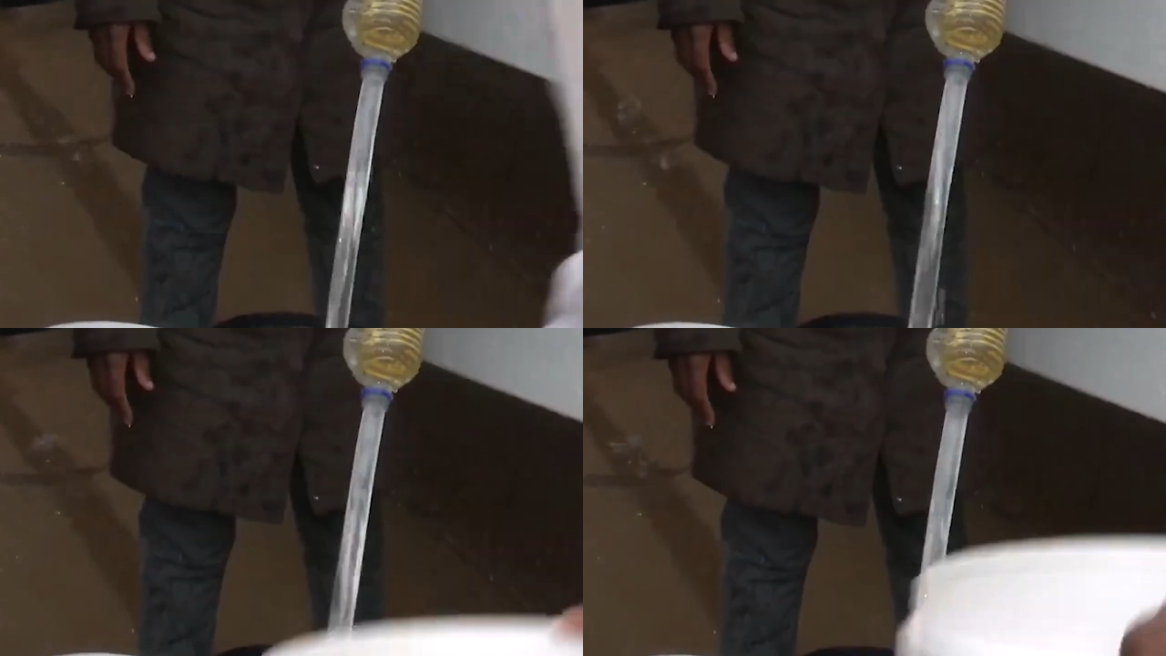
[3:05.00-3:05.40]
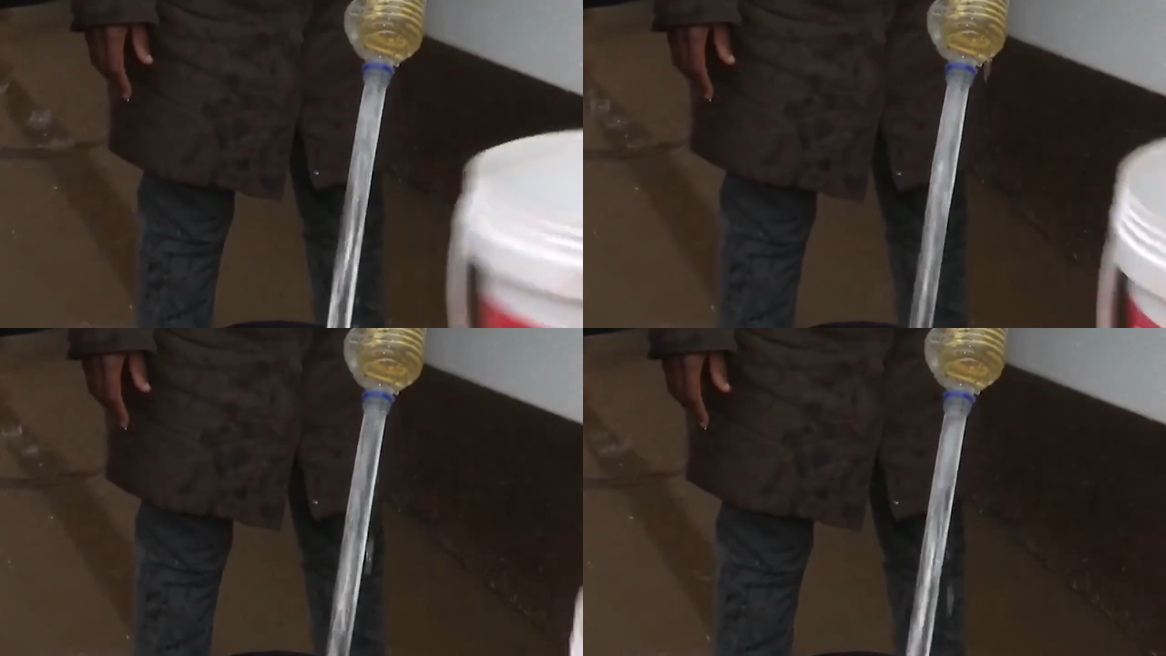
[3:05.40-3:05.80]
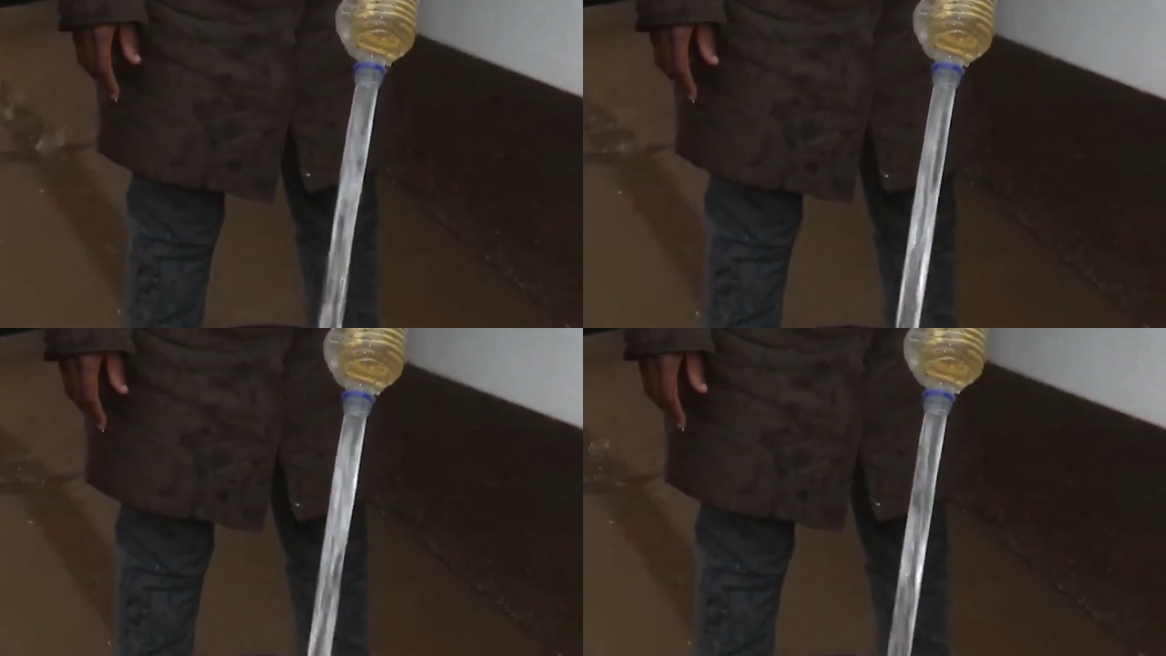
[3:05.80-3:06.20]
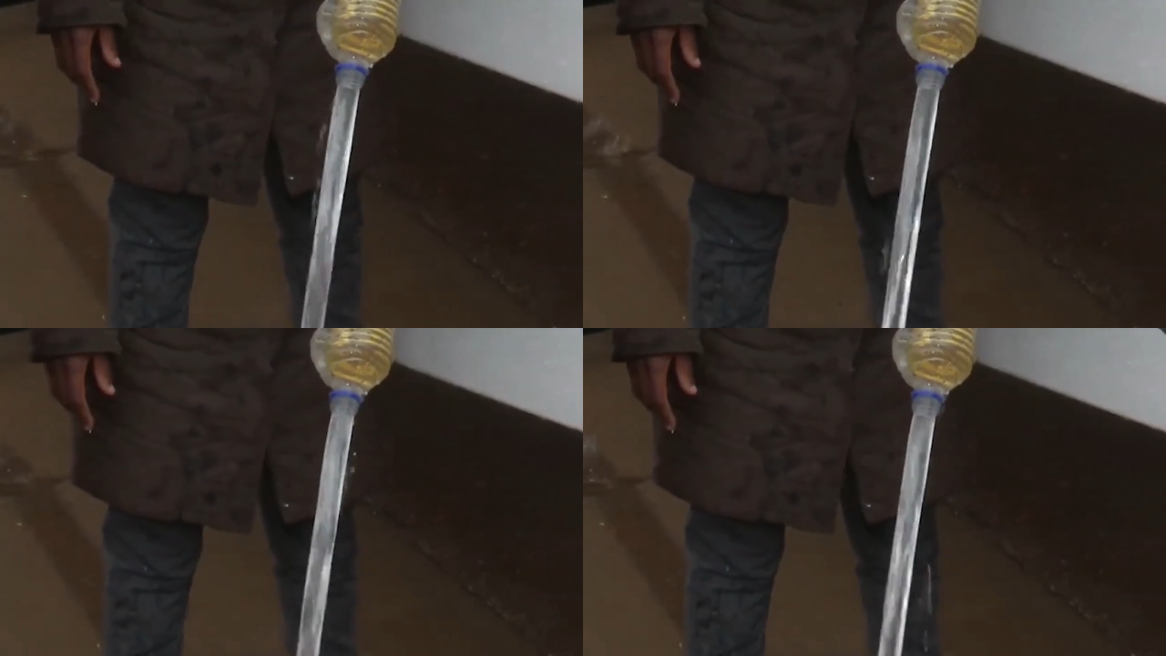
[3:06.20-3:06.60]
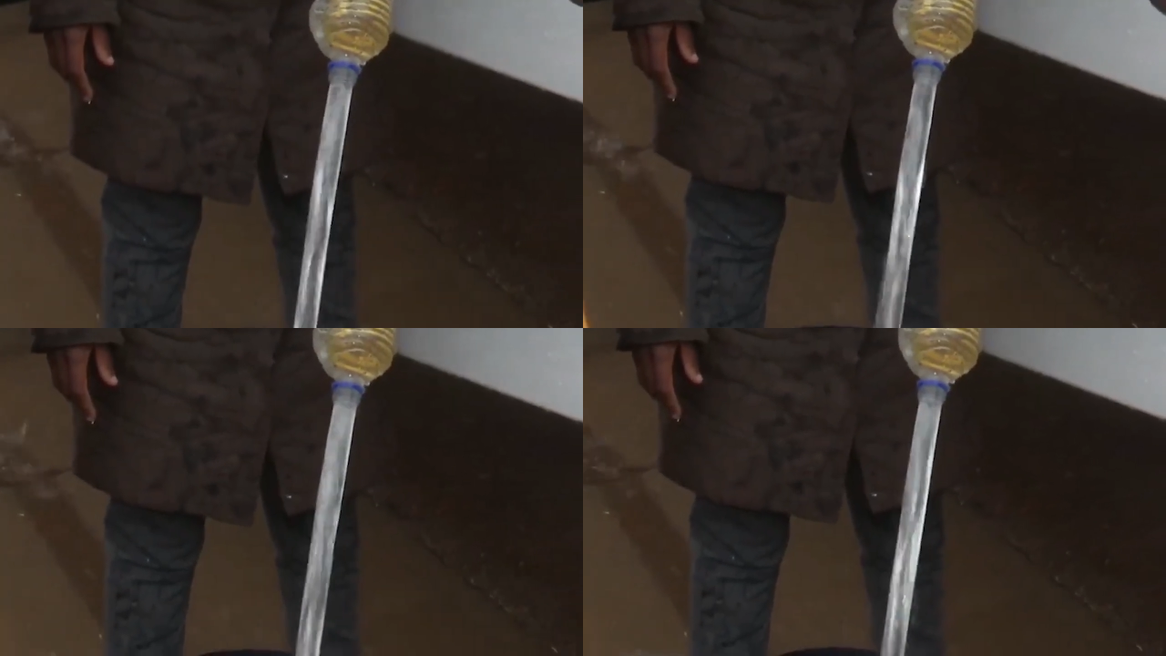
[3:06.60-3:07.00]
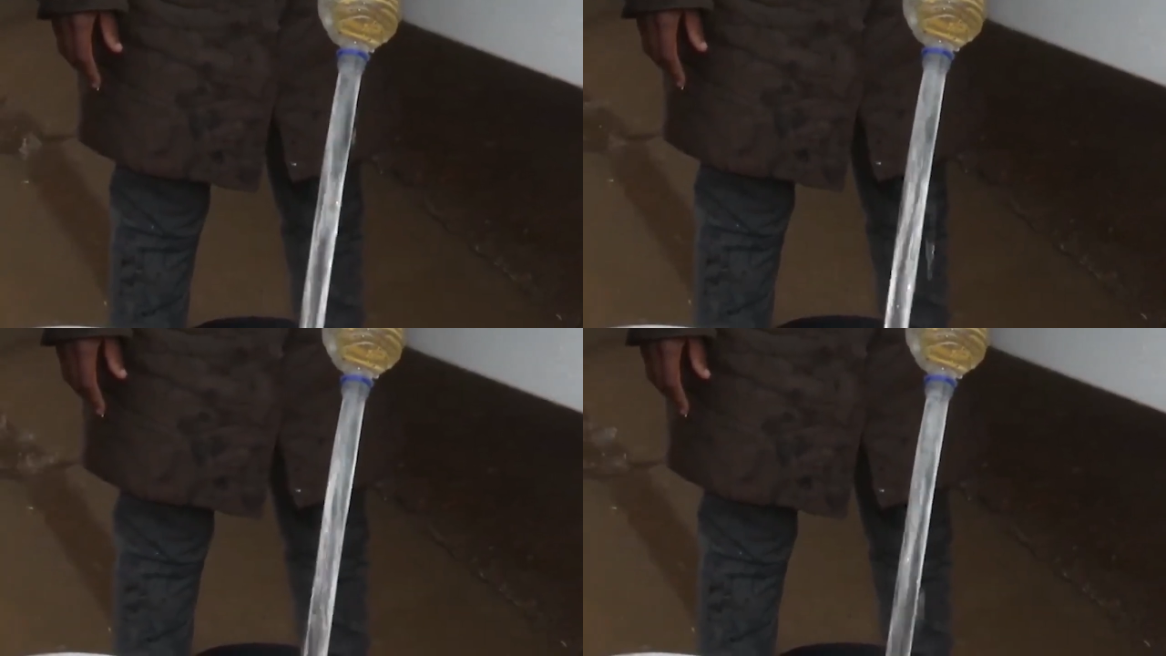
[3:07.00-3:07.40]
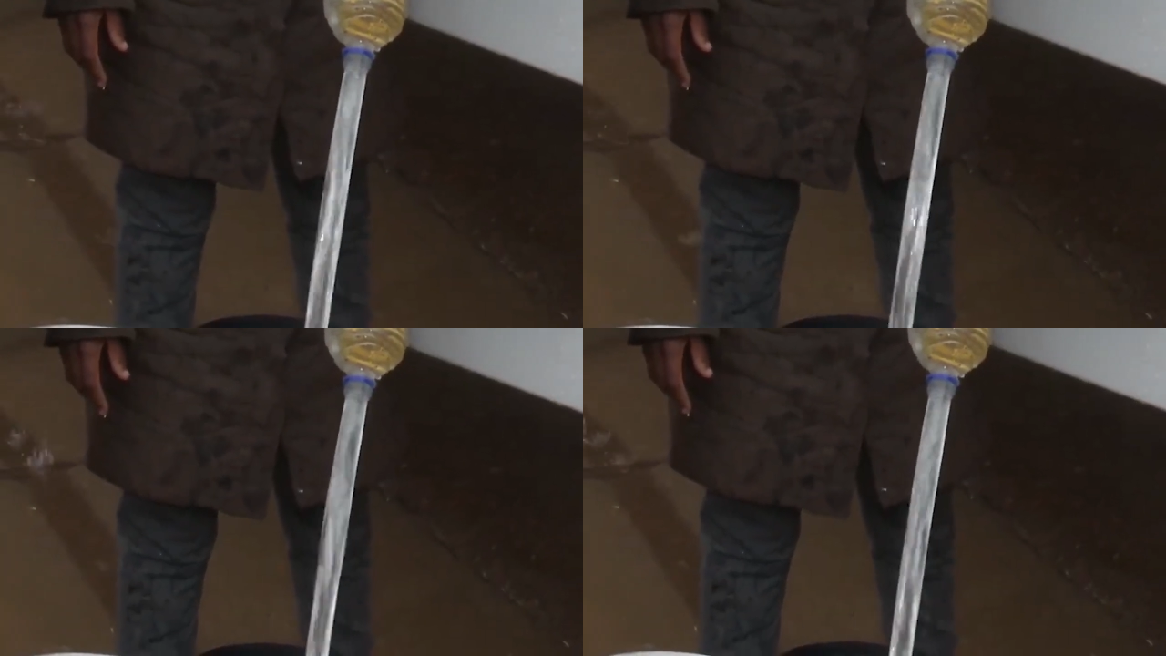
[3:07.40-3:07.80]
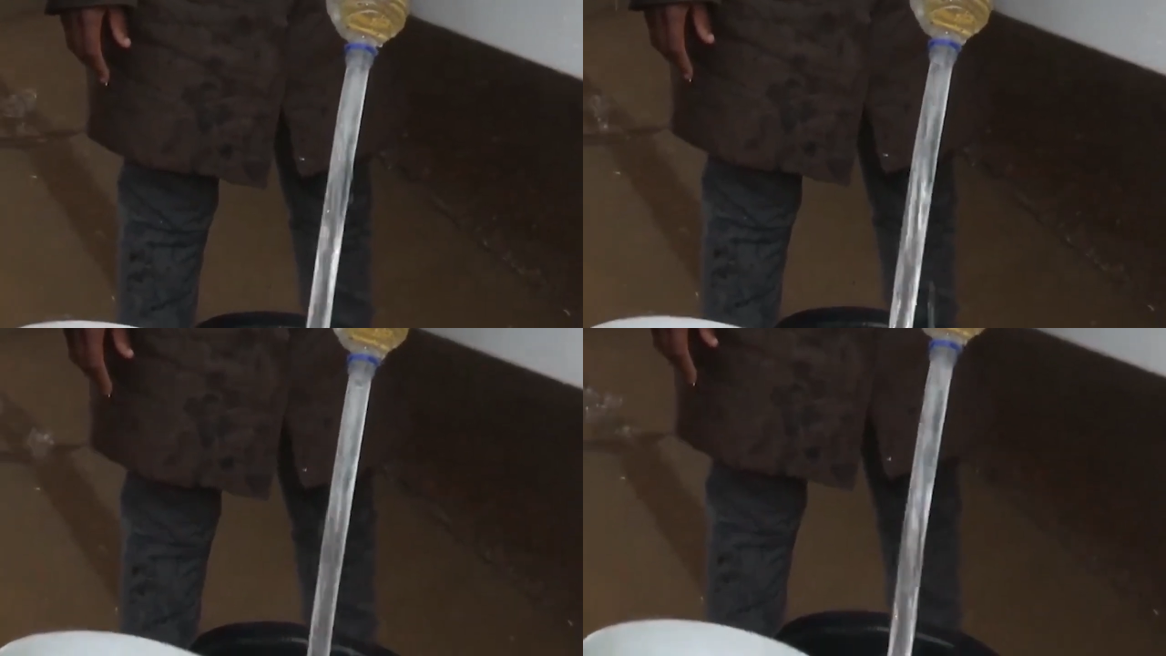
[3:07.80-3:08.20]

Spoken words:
No face is visible, so there are no lips to read.